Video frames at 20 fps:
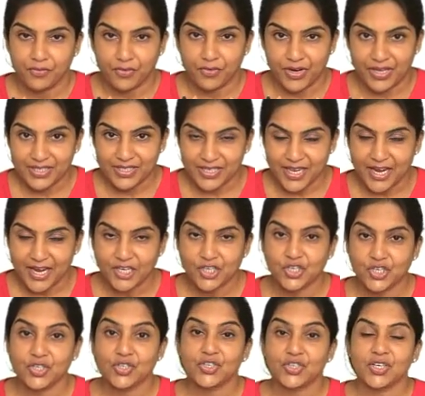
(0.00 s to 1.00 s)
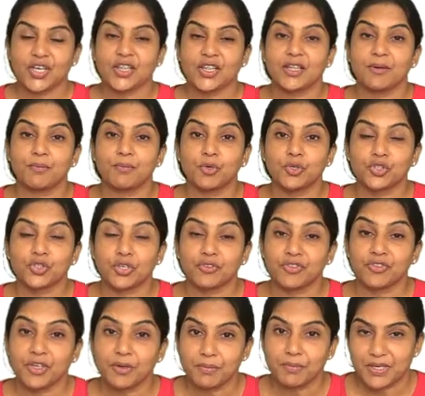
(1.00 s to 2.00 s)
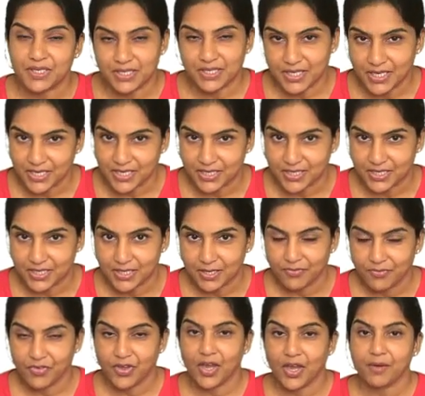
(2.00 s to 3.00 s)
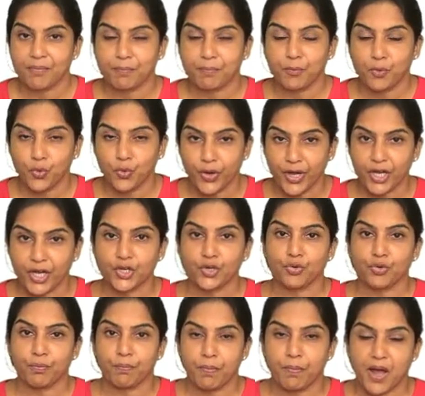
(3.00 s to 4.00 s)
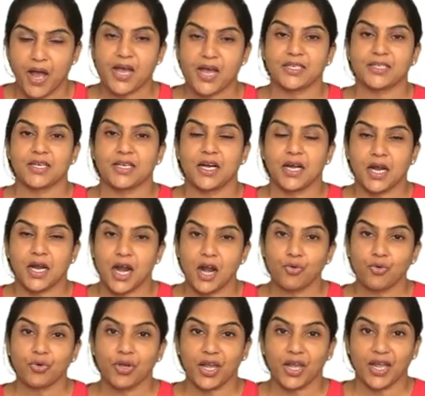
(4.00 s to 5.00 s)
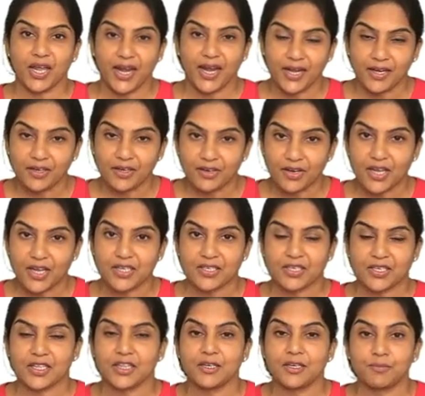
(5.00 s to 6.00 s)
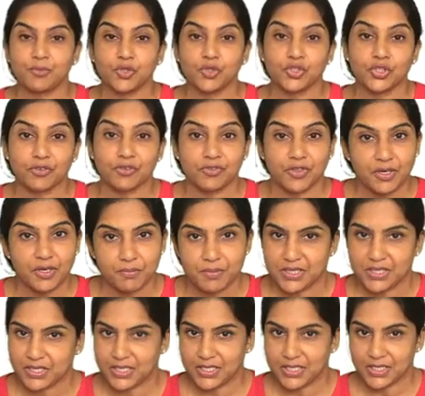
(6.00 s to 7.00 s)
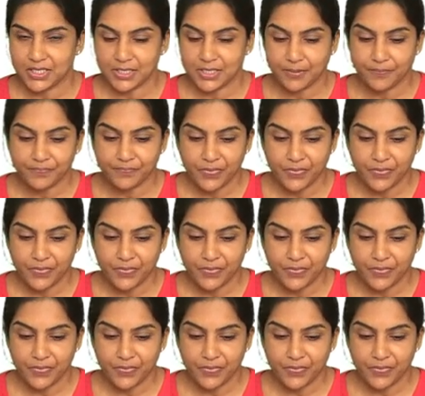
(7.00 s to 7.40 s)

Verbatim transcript: transactions in the books of the business we are going to pass accounting entries in the books of the business.